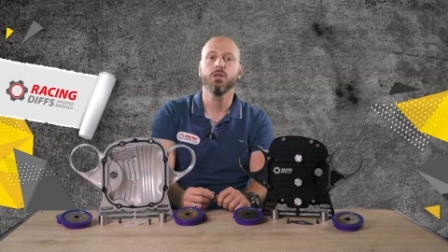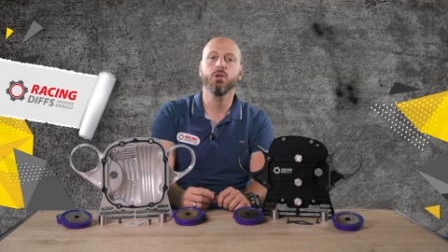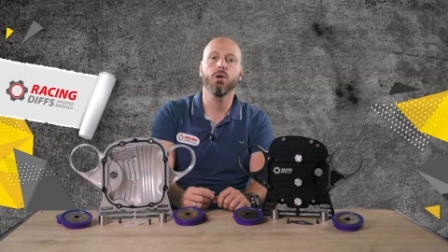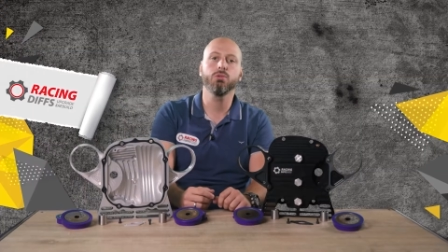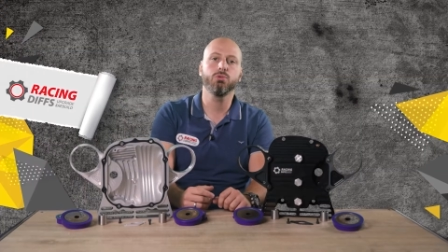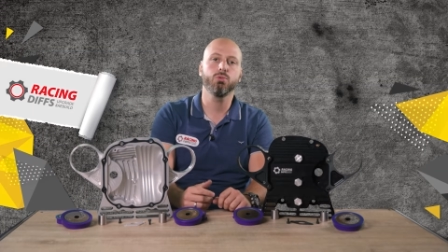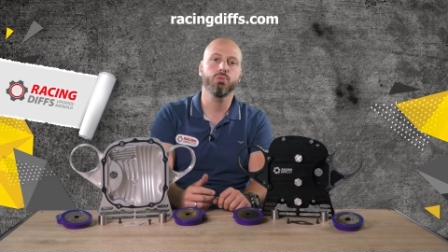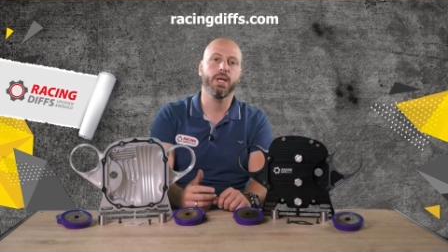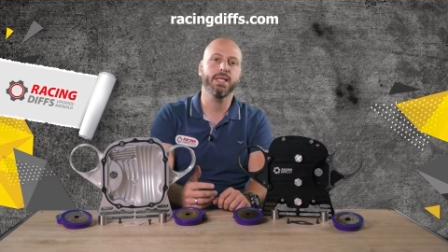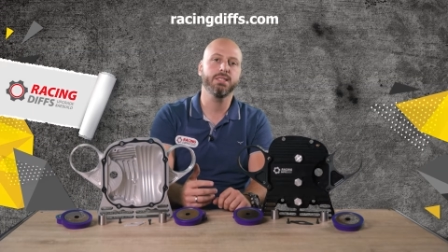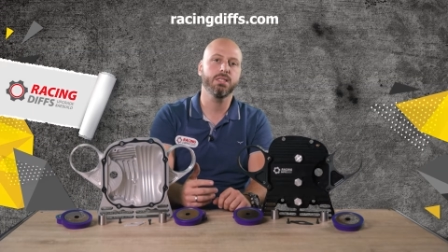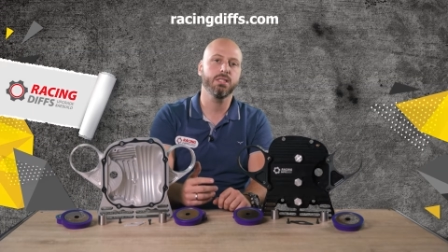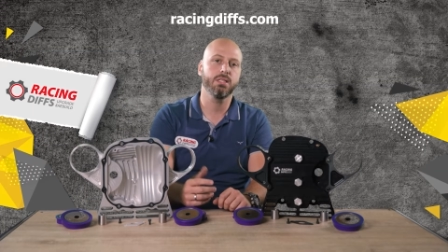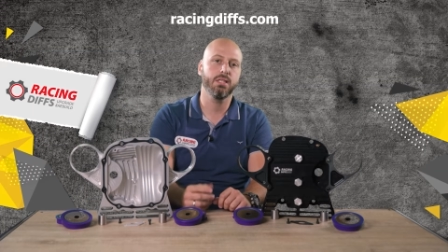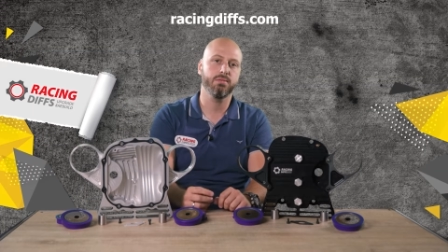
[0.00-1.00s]
go to
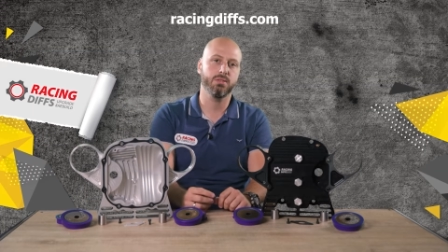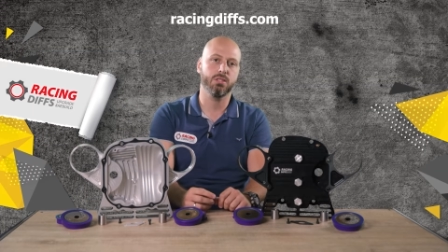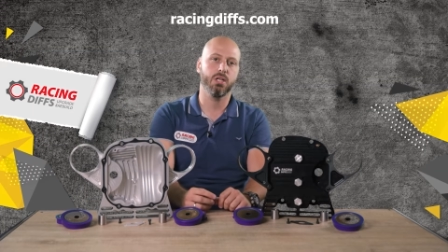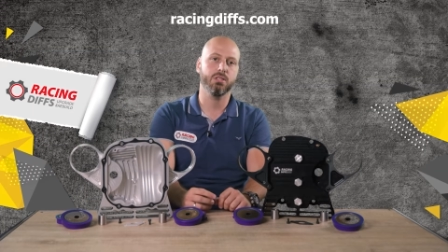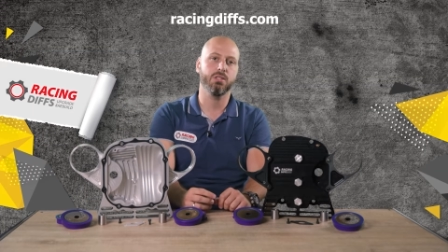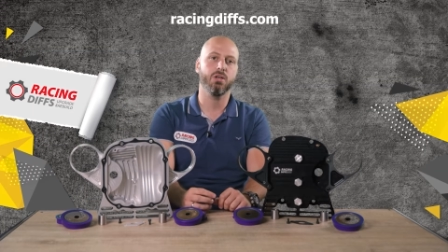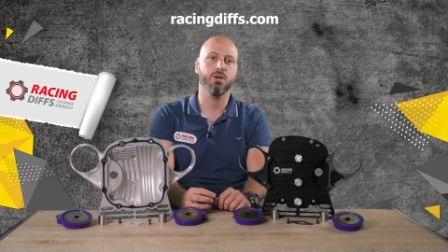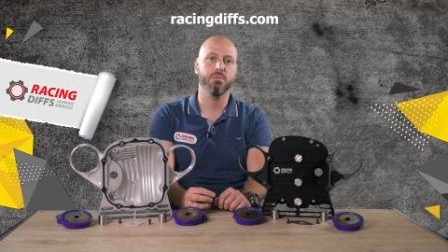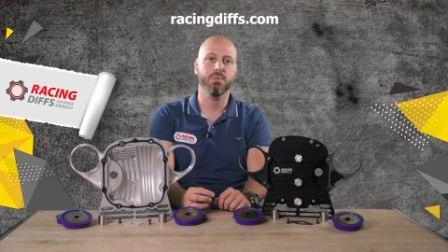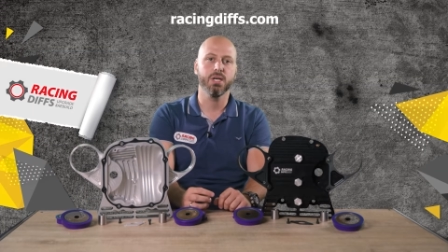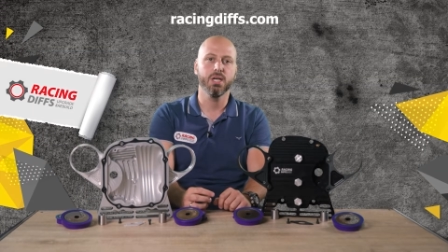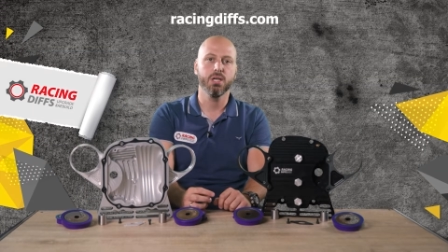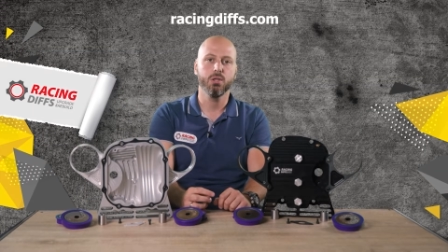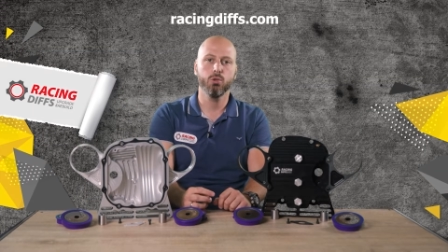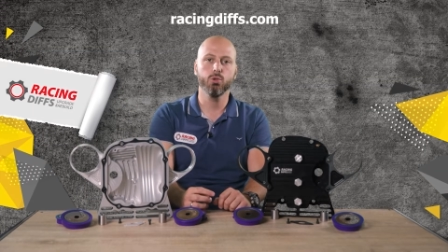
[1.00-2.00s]
racing diffs dot com.
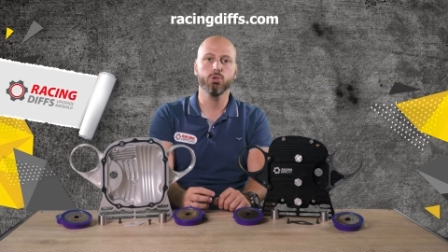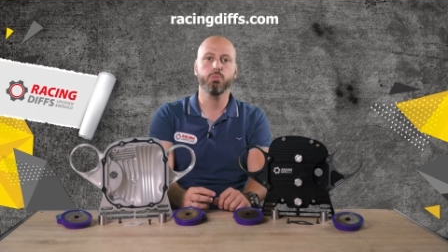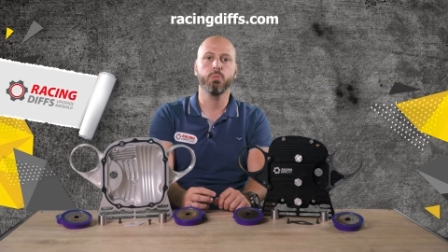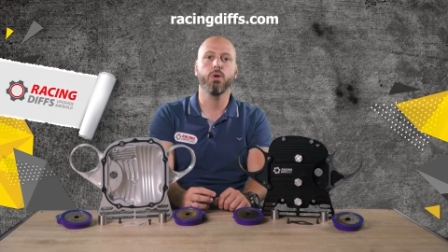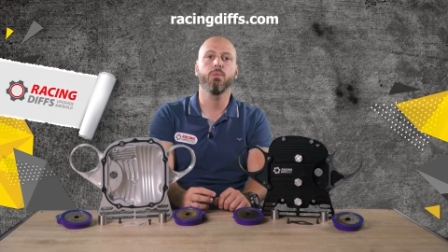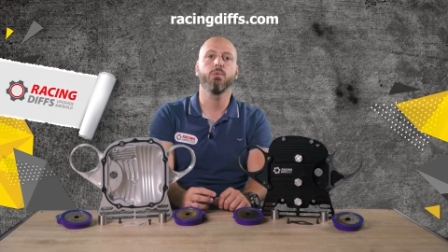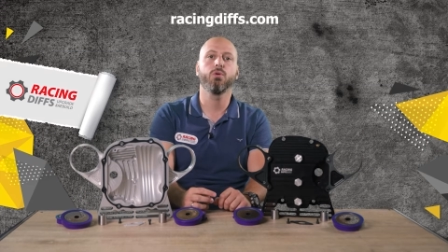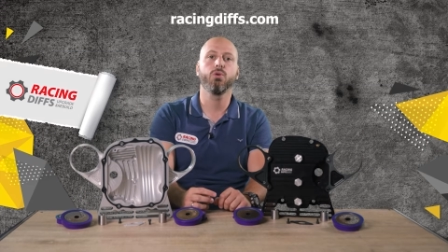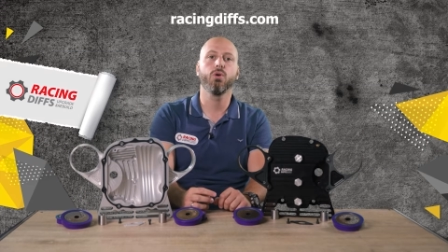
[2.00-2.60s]
Use promo